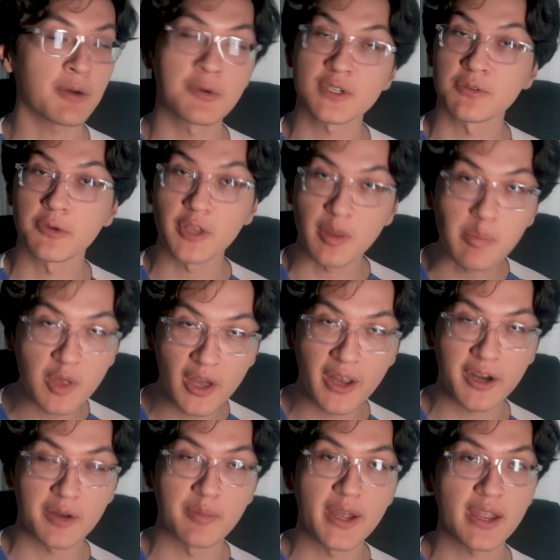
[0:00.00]
I wasn't really
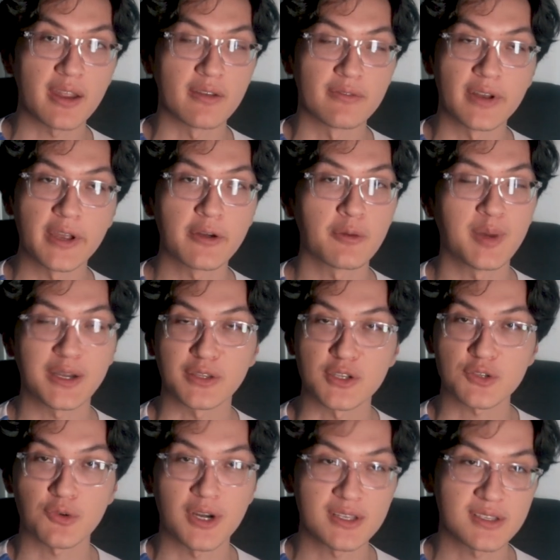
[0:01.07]
planning on making a video about the
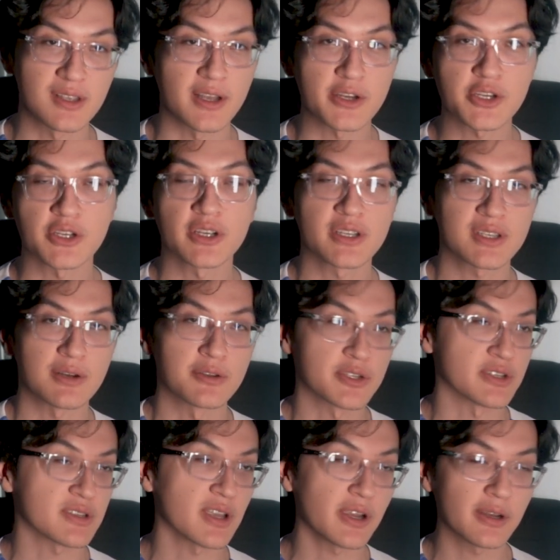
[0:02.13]
squad selection because I was
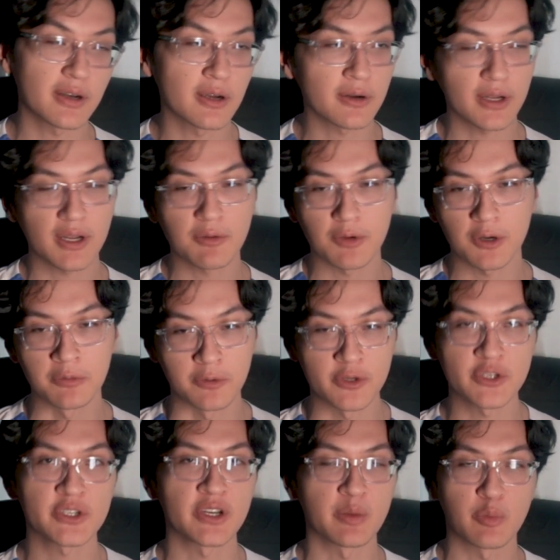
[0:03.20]
just thinking, okay, well, we're
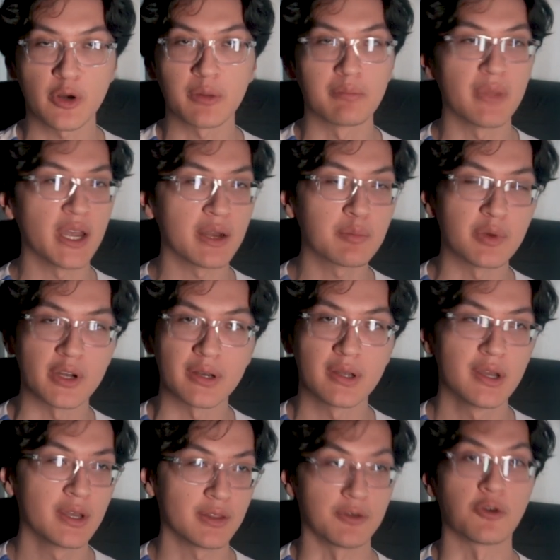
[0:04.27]
just gonna bring mid, but
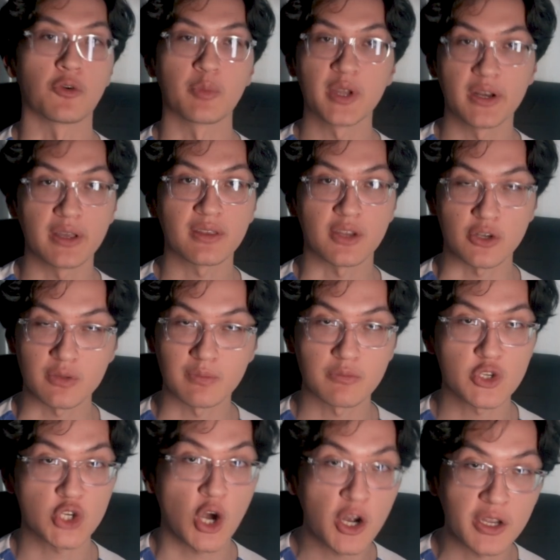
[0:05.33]
there won't be anything
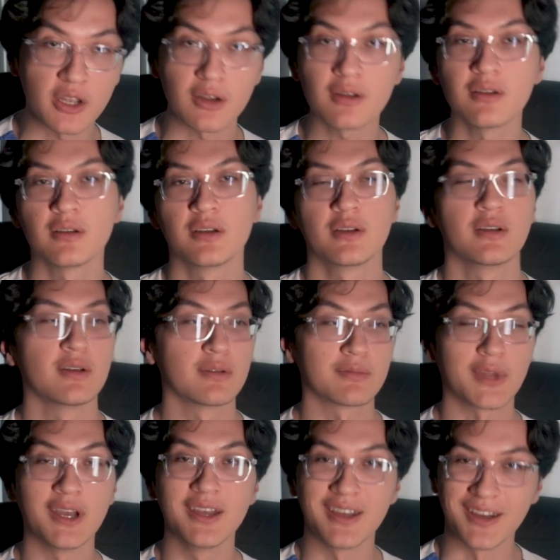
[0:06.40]
shocking.
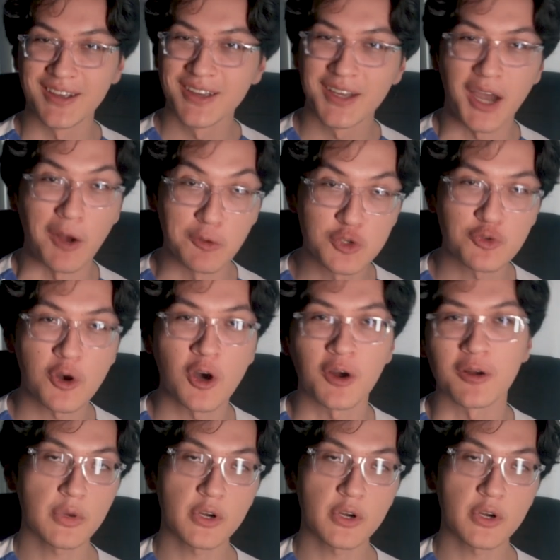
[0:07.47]
I was wrong.